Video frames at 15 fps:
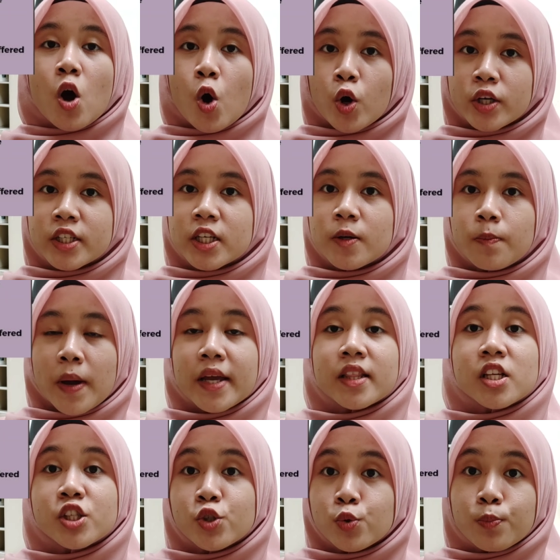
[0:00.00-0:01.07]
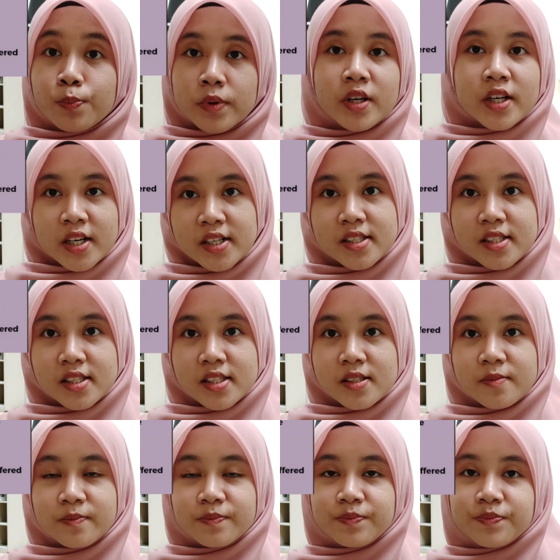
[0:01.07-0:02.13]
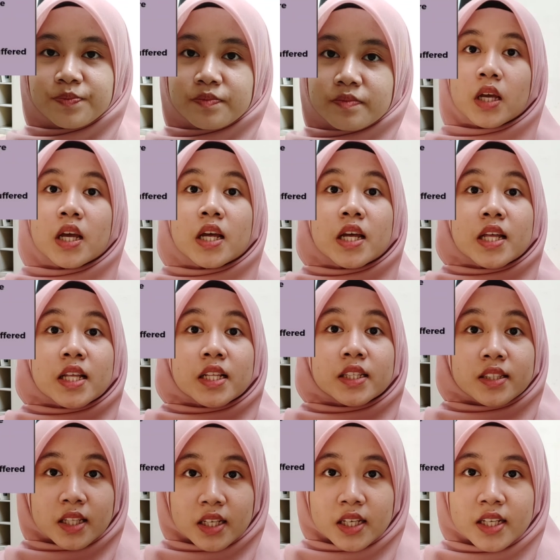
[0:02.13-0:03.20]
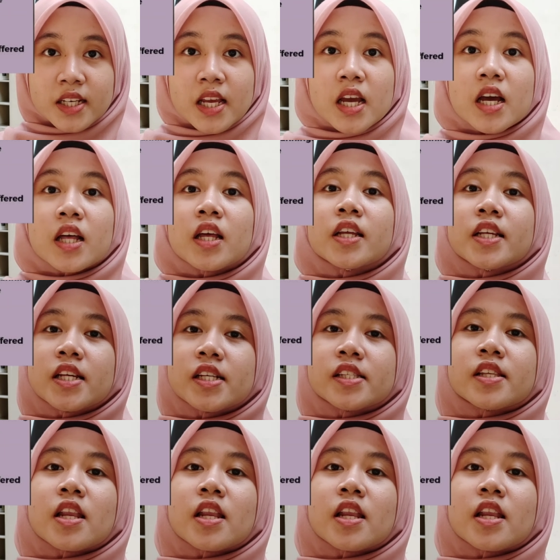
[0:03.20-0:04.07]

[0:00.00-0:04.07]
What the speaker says: ordered by the superiors. Third is